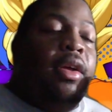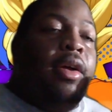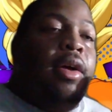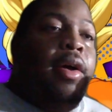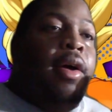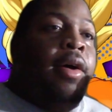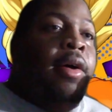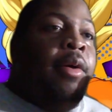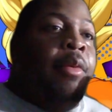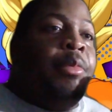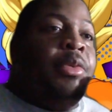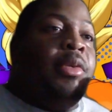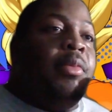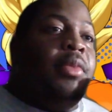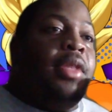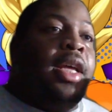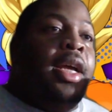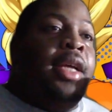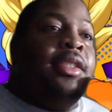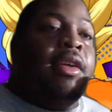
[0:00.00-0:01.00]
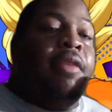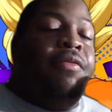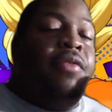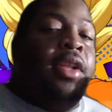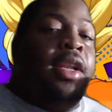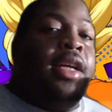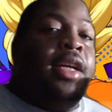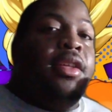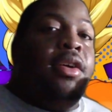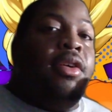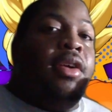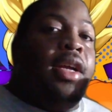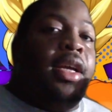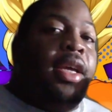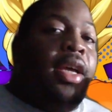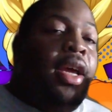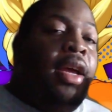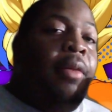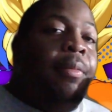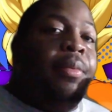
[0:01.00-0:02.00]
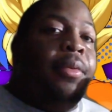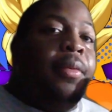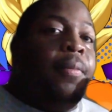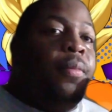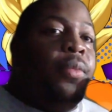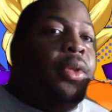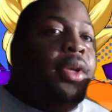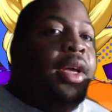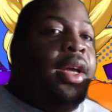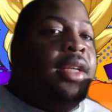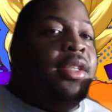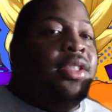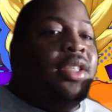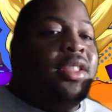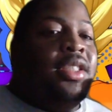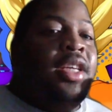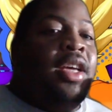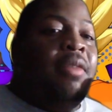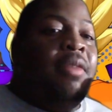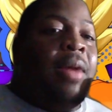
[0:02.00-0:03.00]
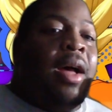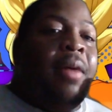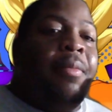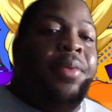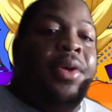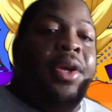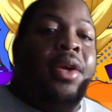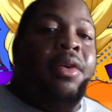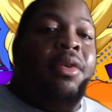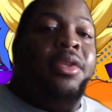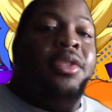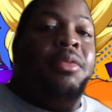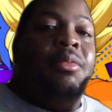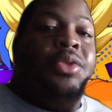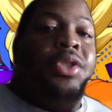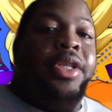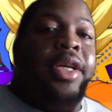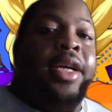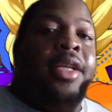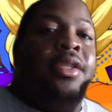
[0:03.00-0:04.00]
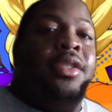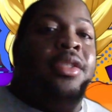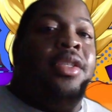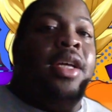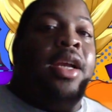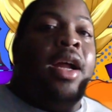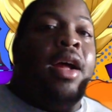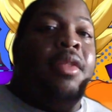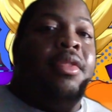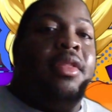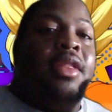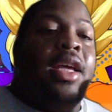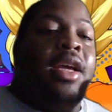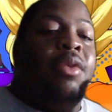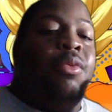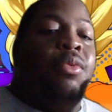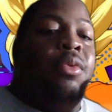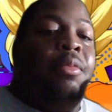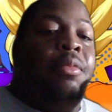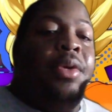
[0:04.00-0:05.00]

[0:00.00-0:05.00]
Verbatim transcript: Um, some things I feel like they're going to keep, and just give my opinion on some changes that I think would